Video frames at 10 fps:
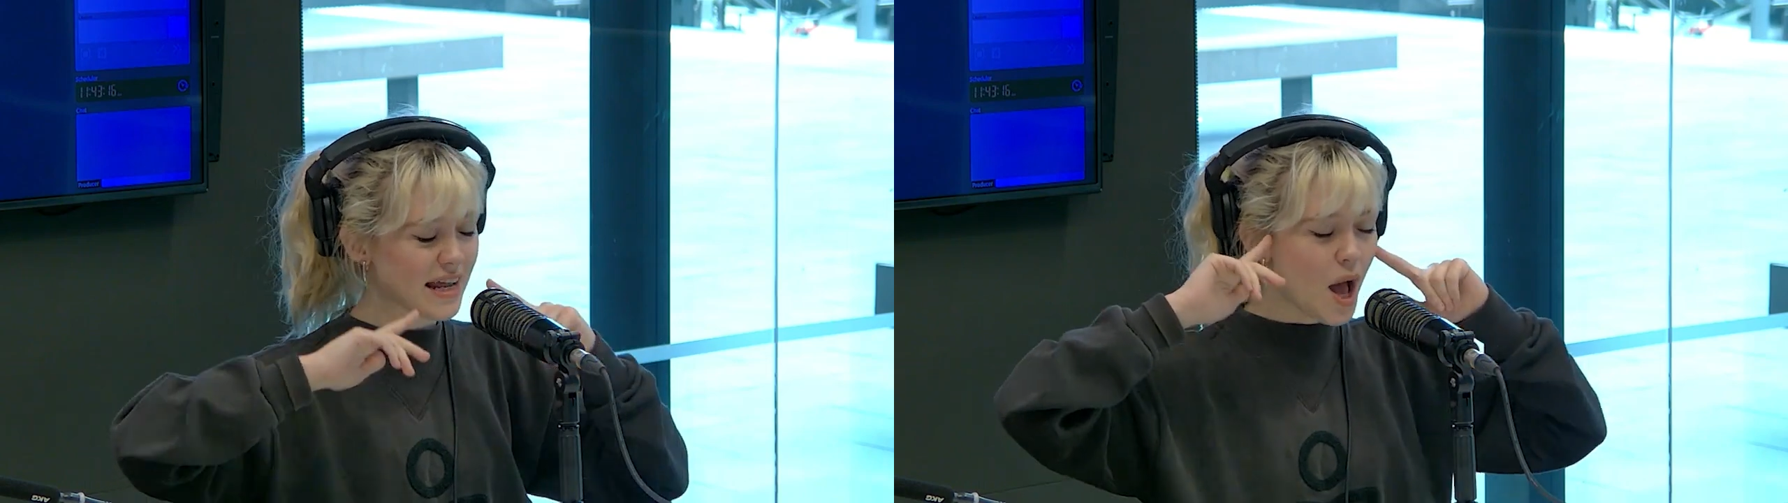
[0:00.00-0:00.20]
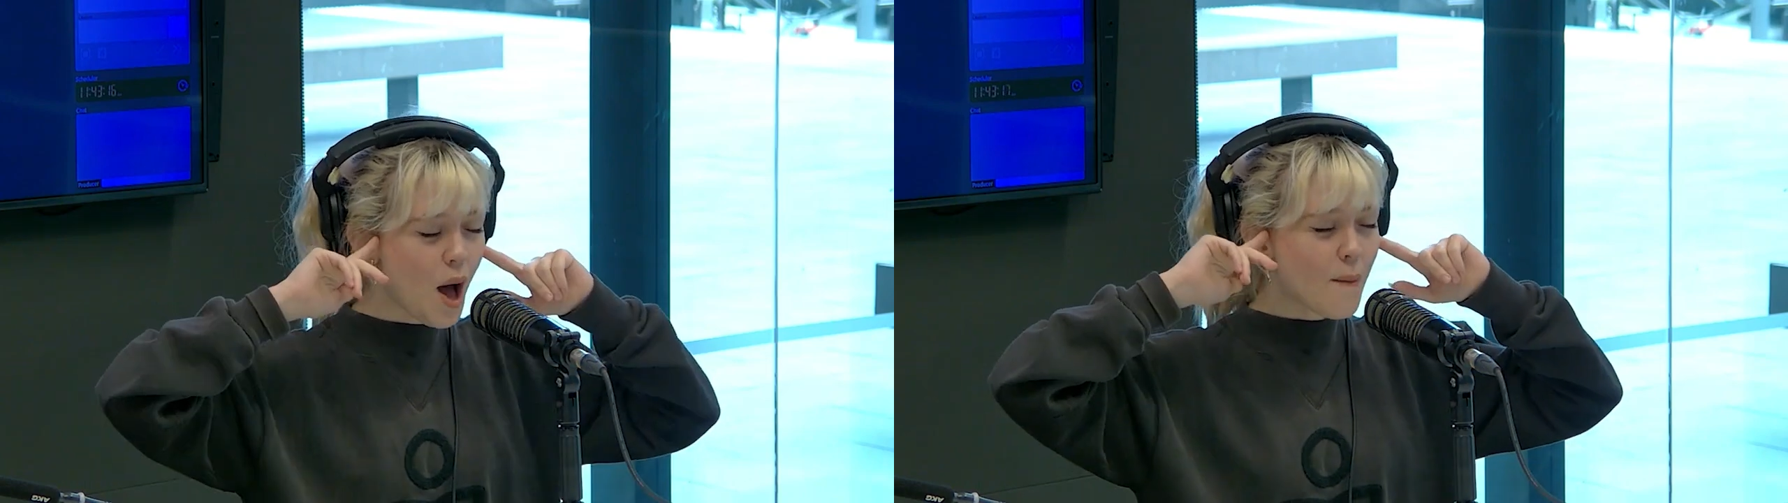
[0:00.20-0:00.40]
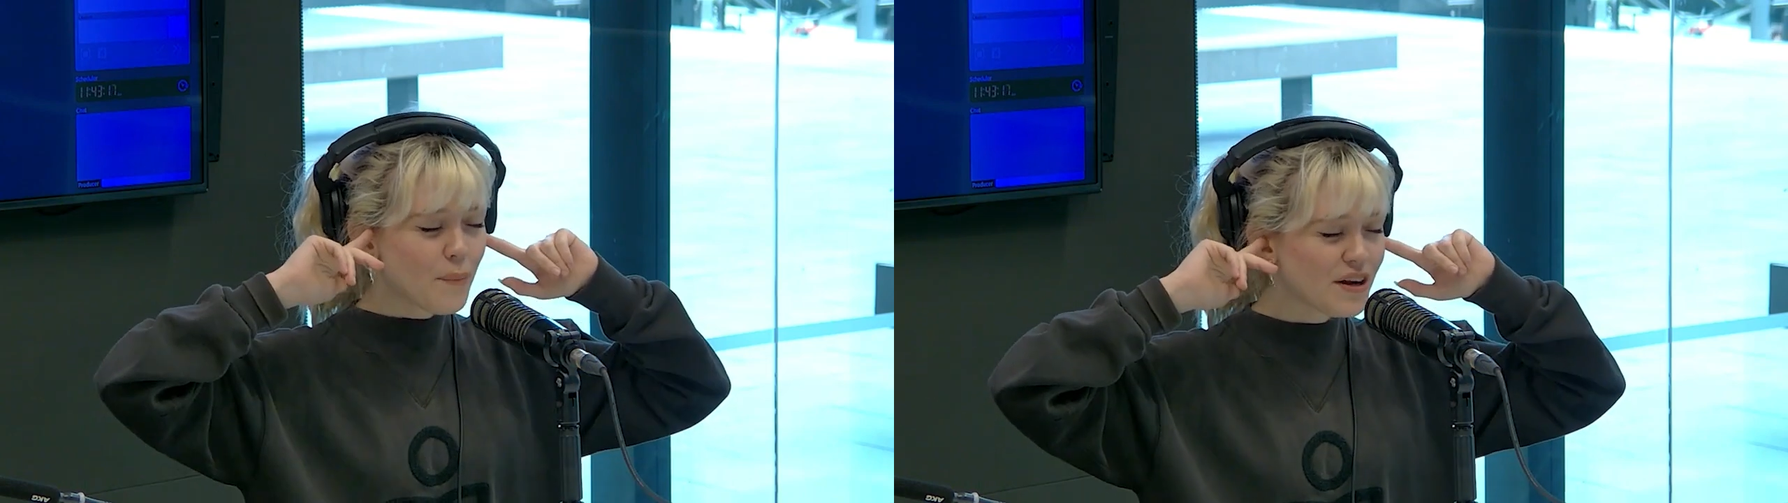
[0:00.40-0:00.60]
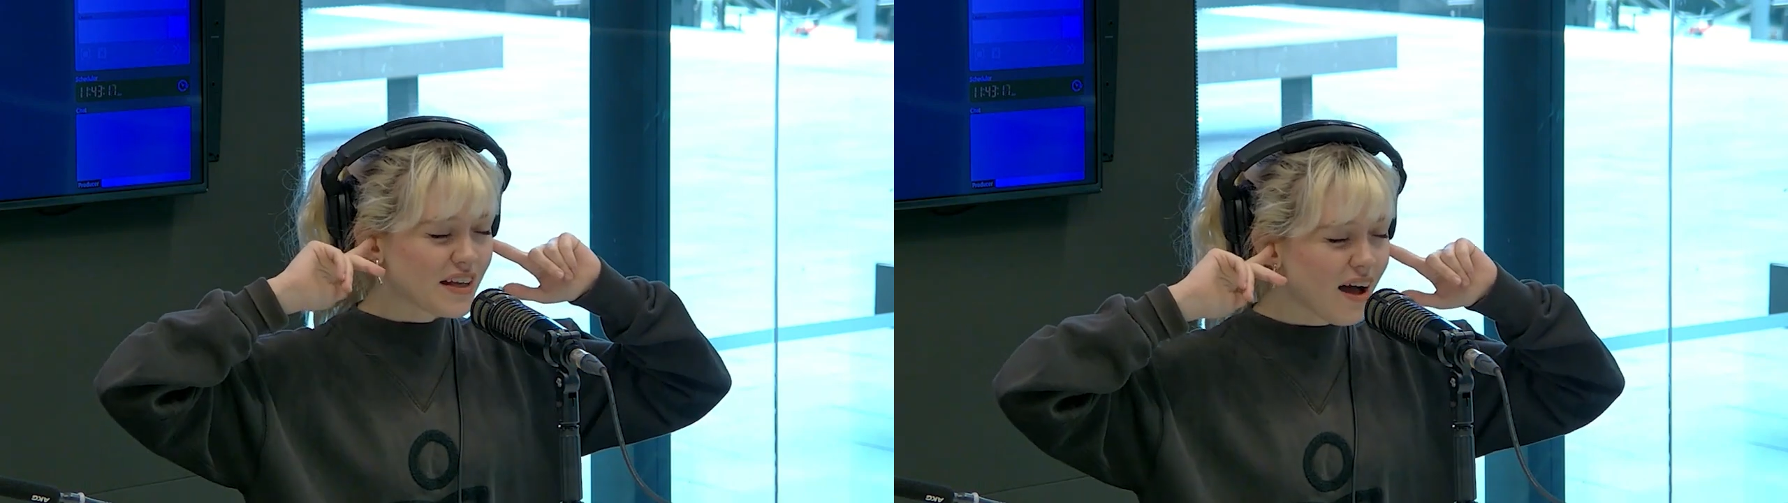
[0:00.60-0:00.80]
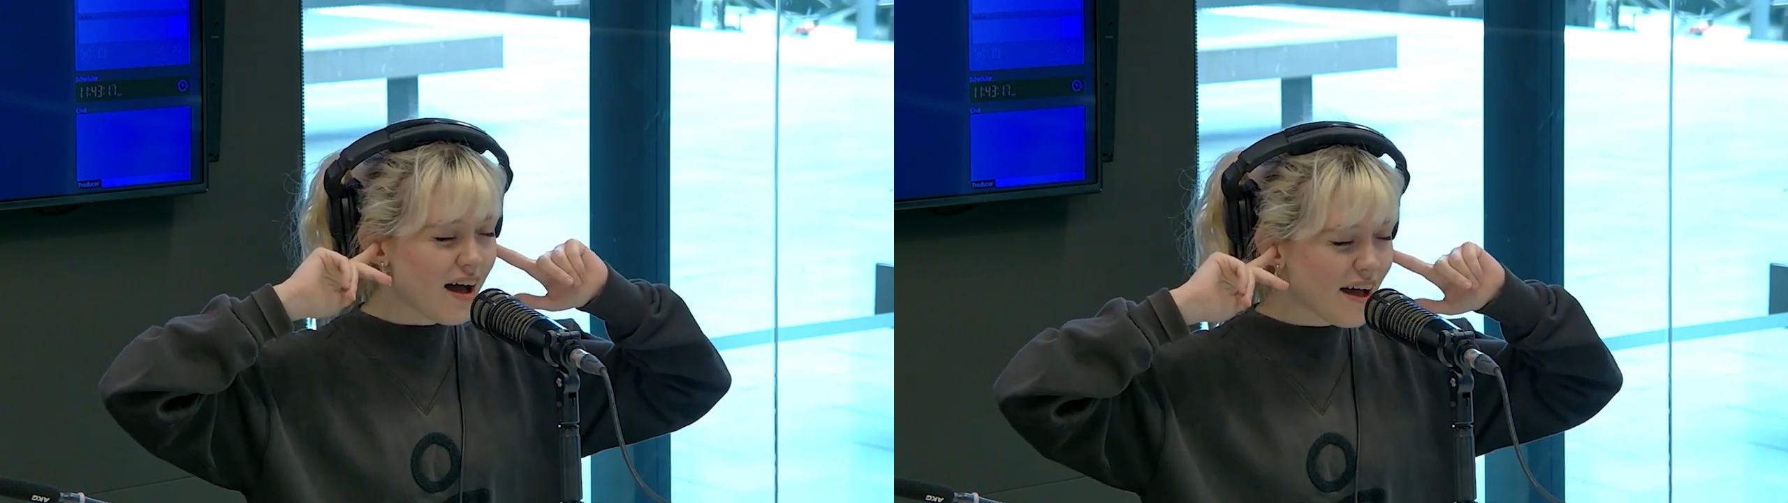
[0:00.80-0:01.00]
like
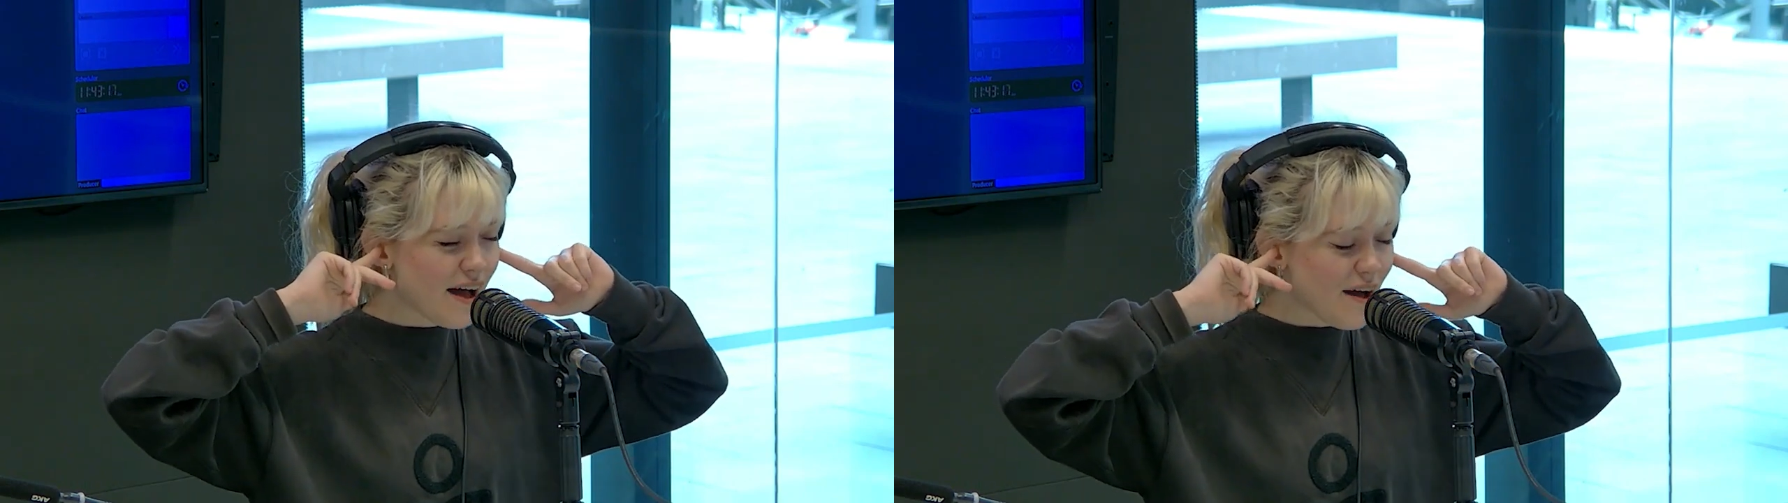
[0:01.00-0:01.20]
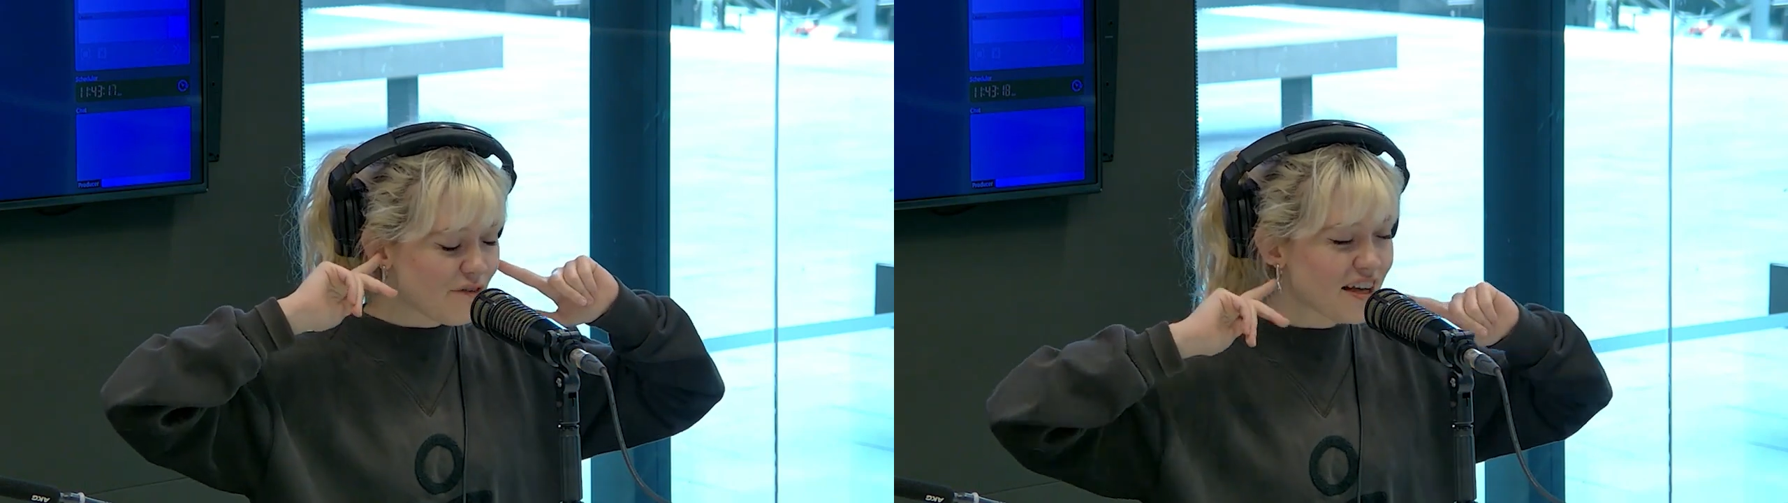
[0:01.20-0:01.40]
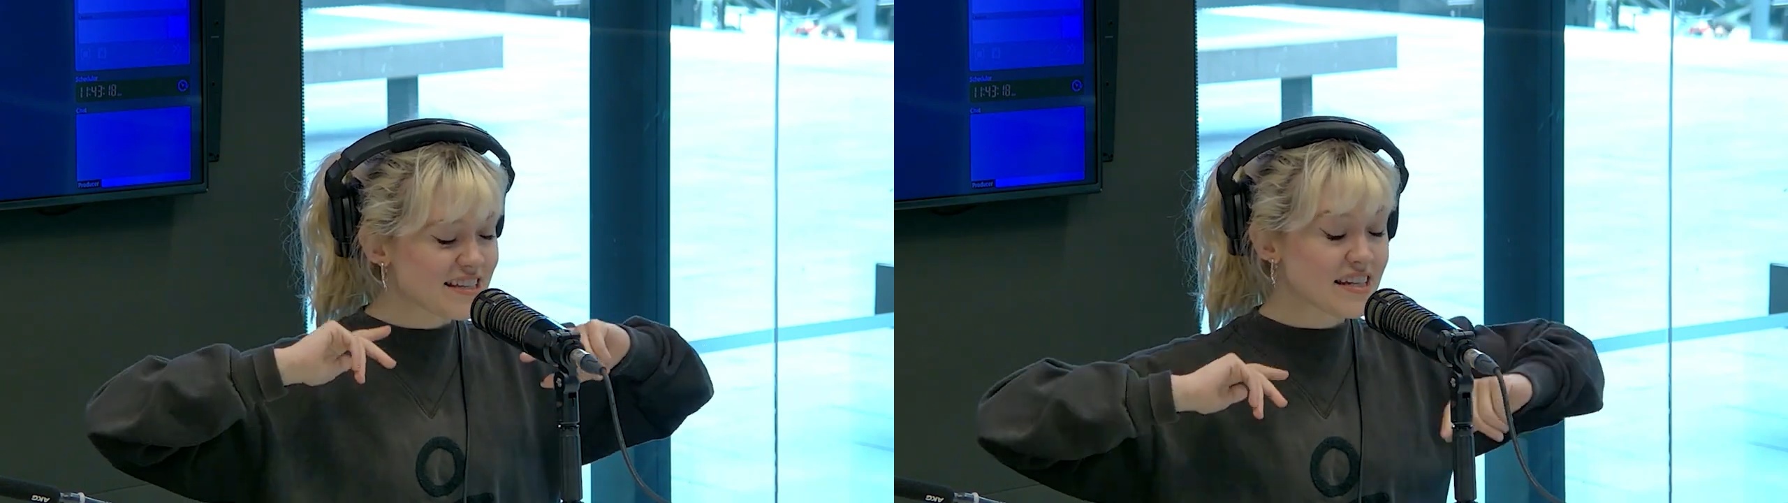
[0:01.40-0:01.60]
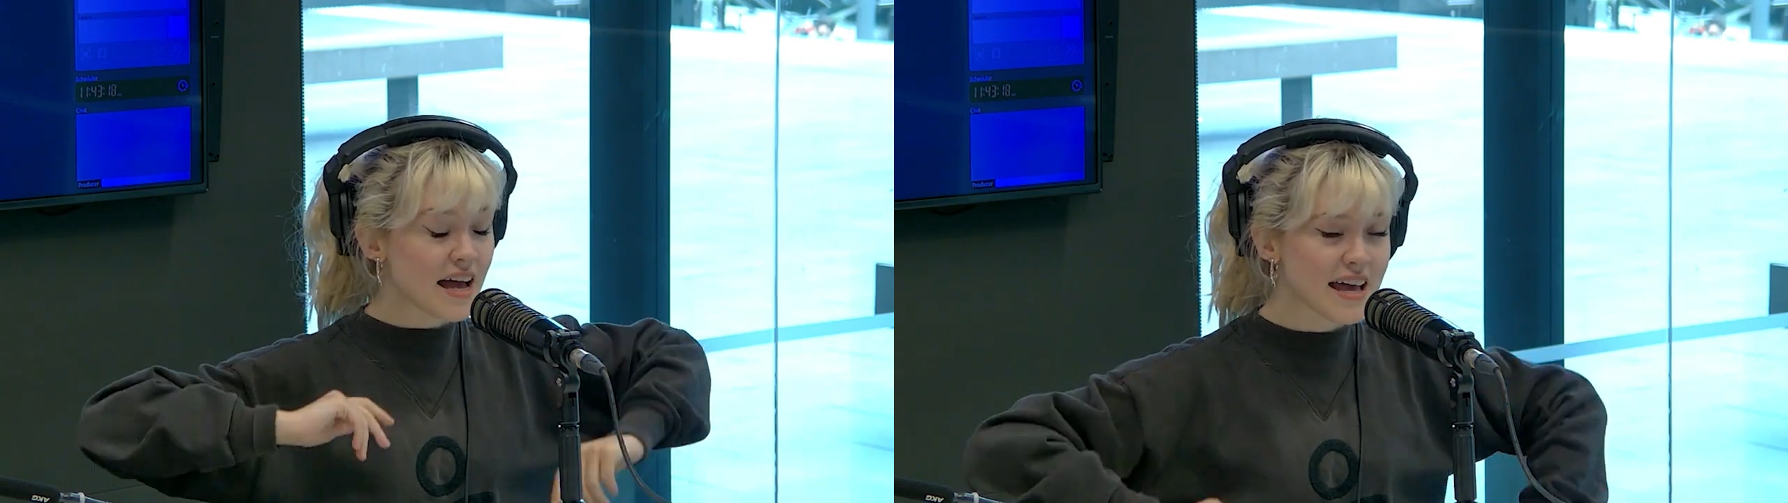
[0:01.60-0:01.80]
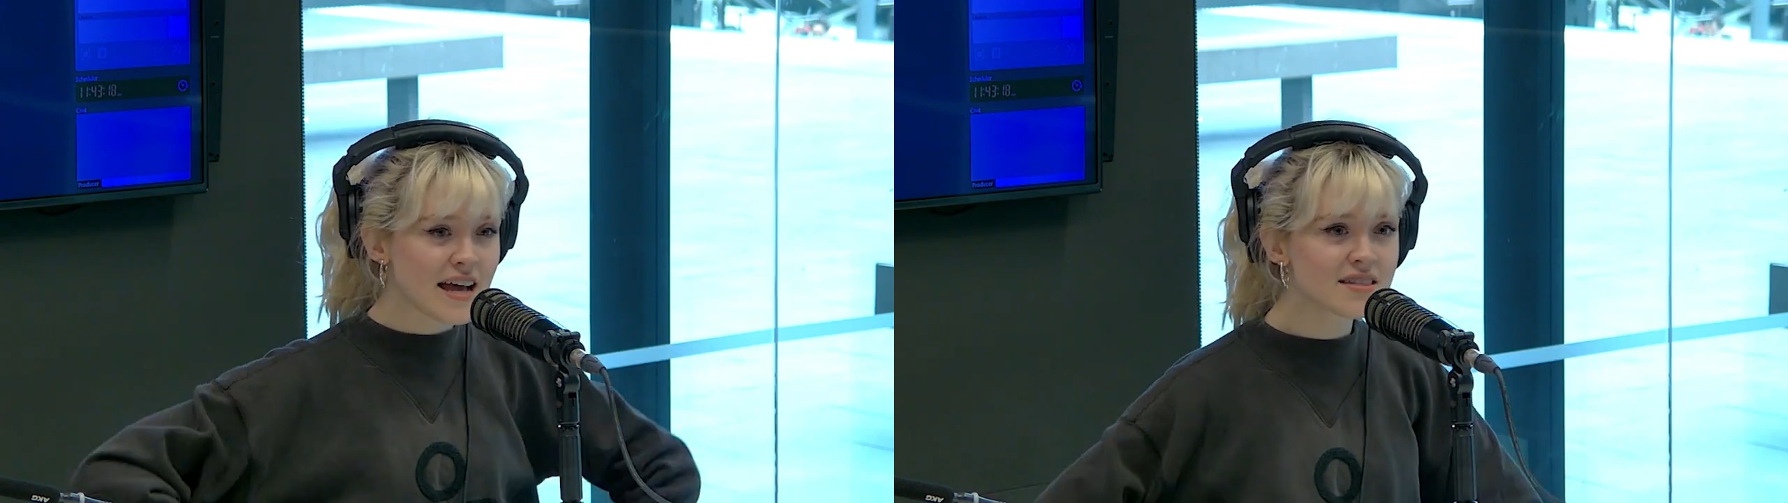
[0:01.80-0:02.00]
putting her uh, fingers into
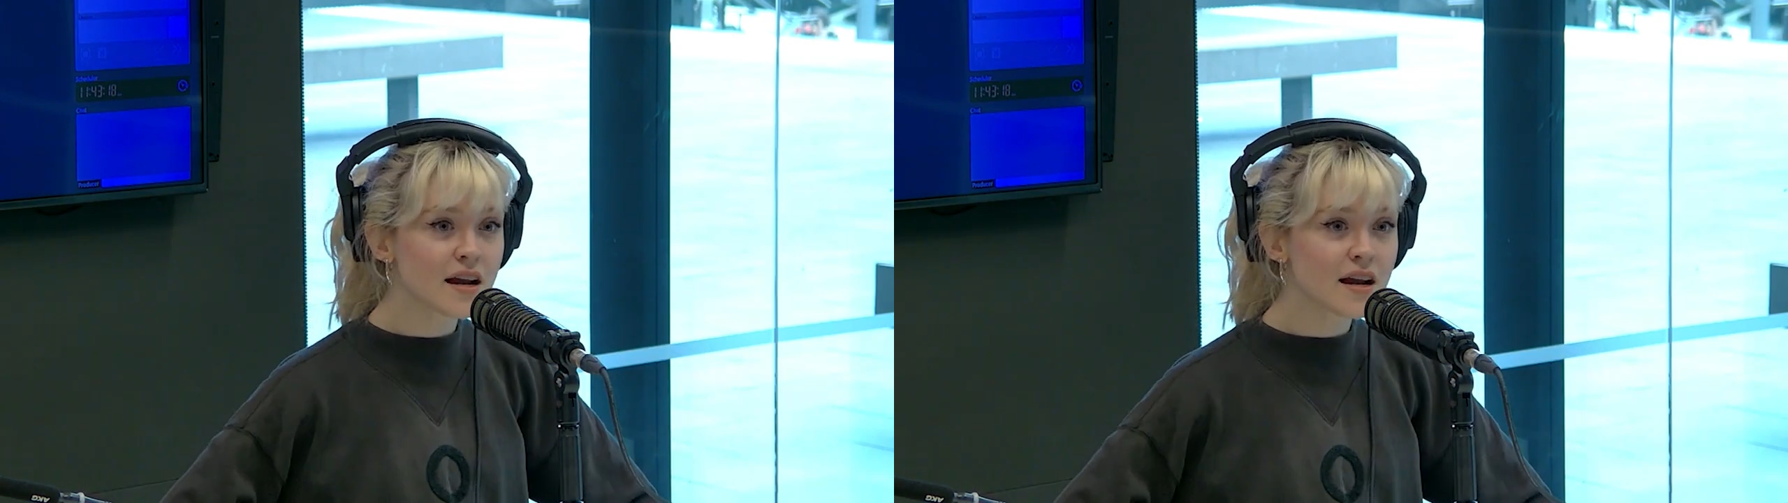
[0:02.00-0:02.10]
her ears." And I